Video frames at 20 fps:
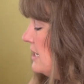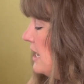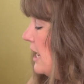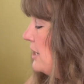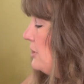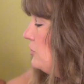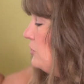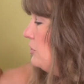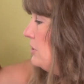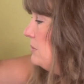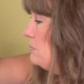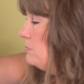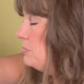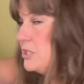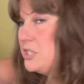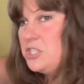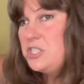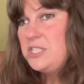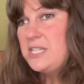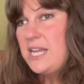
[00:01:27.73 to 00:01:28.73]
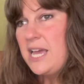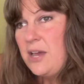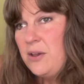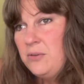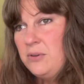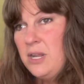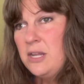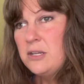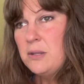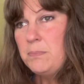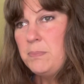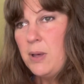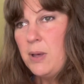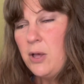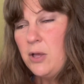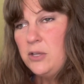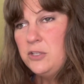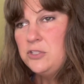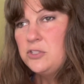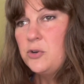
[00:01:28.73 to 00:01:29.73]
And you can push down to
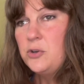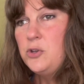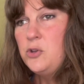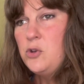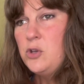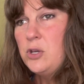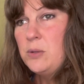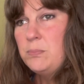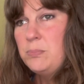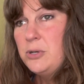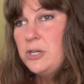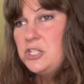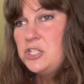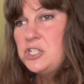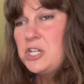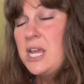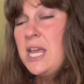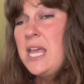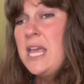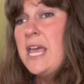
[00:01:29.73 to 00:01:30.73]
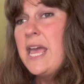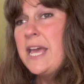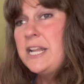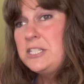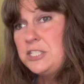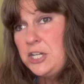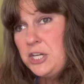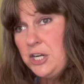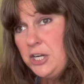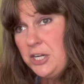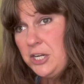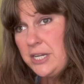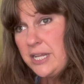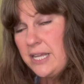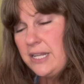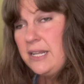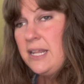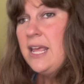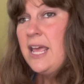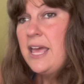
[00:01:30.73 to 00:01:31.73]
pulse, or you can push and turn
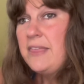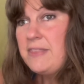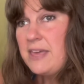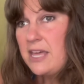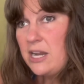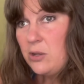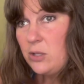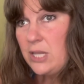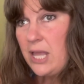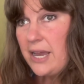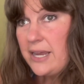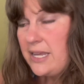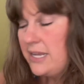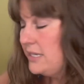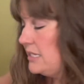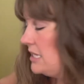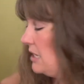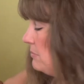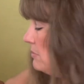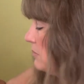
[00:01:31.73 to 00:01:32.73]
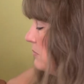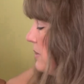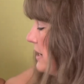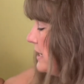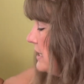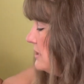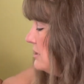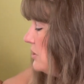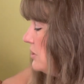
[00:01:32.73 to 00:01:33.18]
it, and that'll lock it and keep it running.